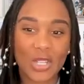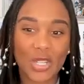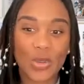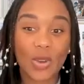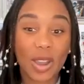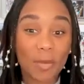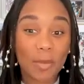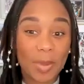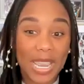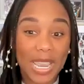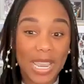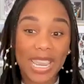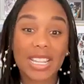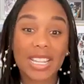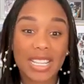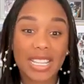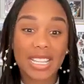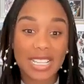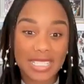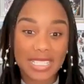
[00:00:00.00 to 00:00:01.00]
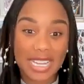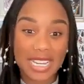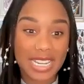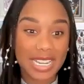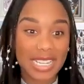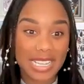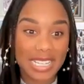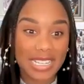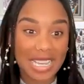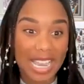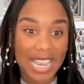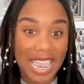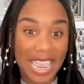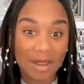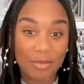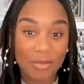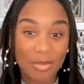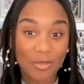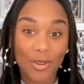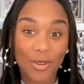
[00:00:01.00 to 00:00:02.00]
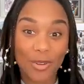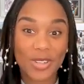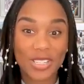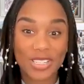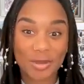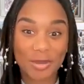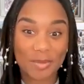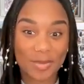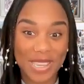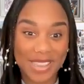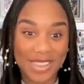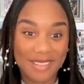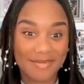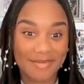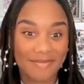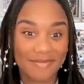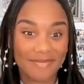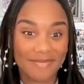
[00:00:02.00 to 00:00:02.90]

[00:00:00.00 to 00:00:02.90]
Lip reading: To our panelists, anything to add before we jump in?